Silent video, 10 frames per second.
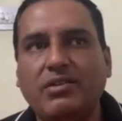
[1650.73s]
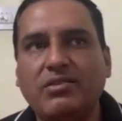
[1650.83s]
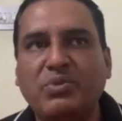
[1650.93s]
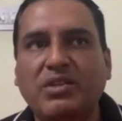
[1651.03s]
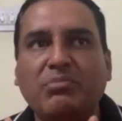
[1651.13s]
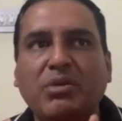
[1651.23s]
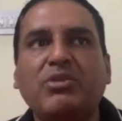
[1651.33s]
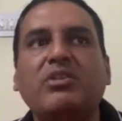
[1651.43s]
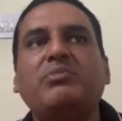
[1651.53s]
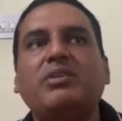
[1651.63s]
been a
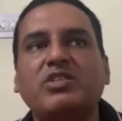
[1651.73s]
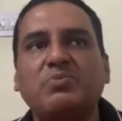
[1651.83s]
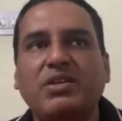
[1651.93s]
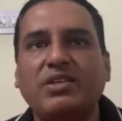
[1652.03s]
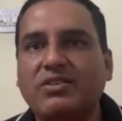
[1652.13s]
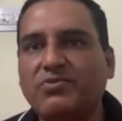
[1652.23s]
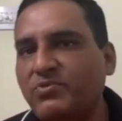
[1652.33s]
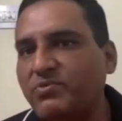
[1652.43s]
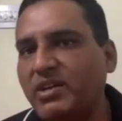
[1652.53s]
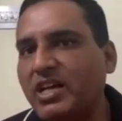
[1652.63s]
memorable experience
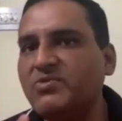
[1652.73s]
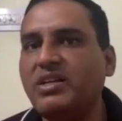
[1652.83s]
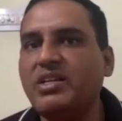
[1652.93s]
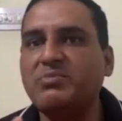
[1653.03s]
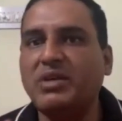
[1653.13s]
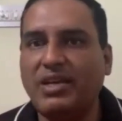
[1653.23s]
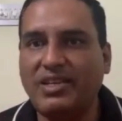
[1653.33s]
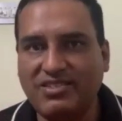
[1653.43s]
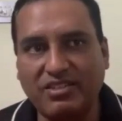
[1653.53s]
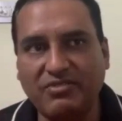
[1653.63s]
as far as my
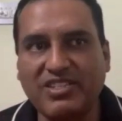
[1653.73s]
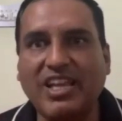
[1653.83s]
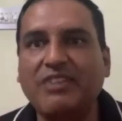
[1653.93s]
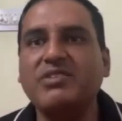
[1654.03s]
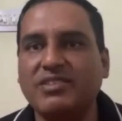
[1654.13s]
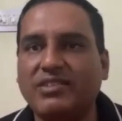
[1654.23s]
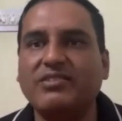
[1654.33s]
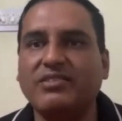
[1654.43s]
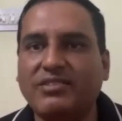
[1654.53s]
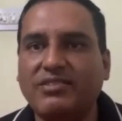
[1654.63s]
service life is
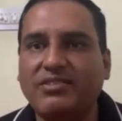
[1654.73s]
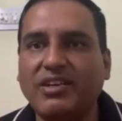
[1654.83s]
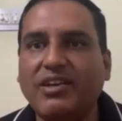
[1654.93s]
concerned. Okay.